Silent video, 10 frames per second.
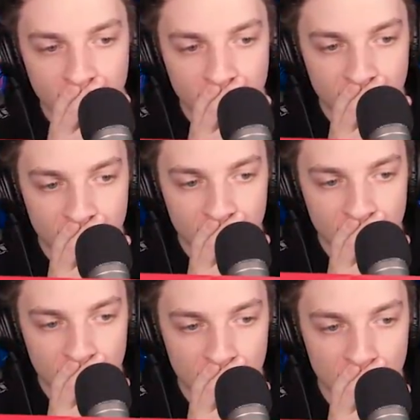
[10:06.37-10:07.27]
my first
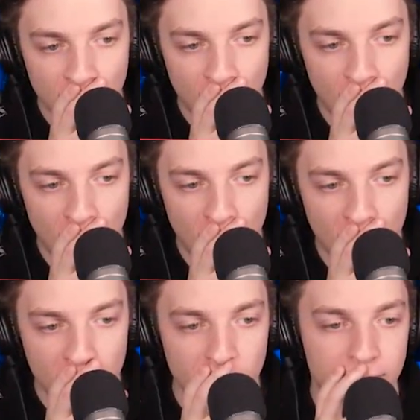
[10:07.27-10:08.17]
one go no. through,
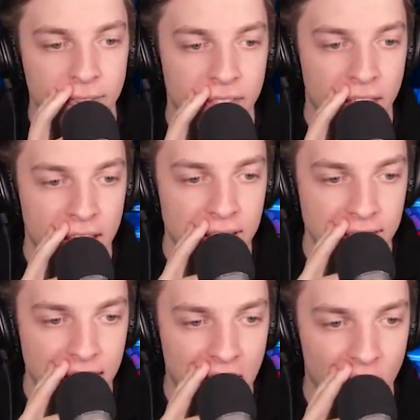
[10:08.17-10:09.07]
guys. I'm
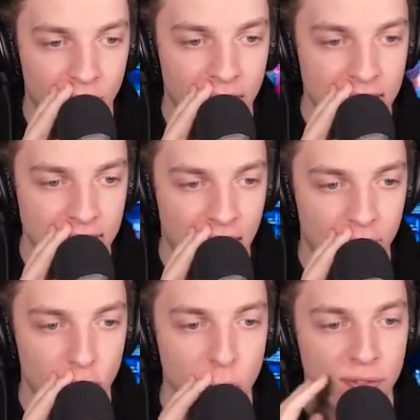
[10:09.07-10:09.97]
super sorry to
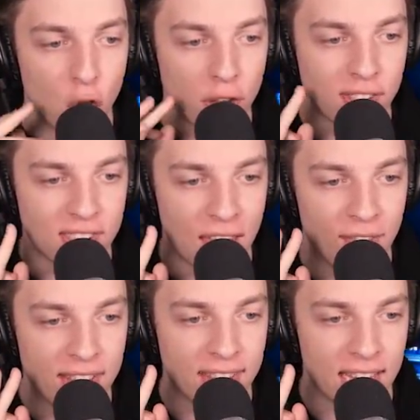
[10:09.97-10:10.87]
disappoint you. So we've lost
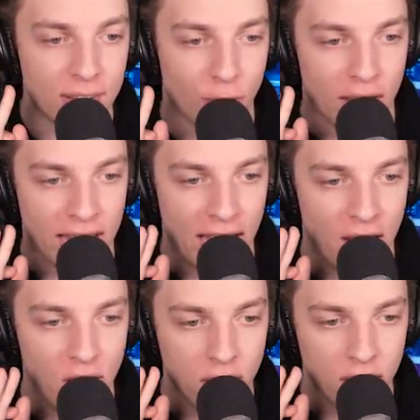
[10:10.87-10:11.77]
seventy right
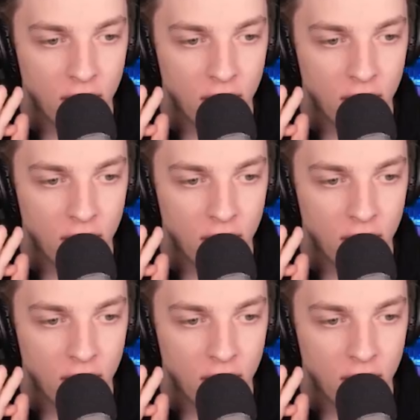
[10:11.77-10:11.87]
now.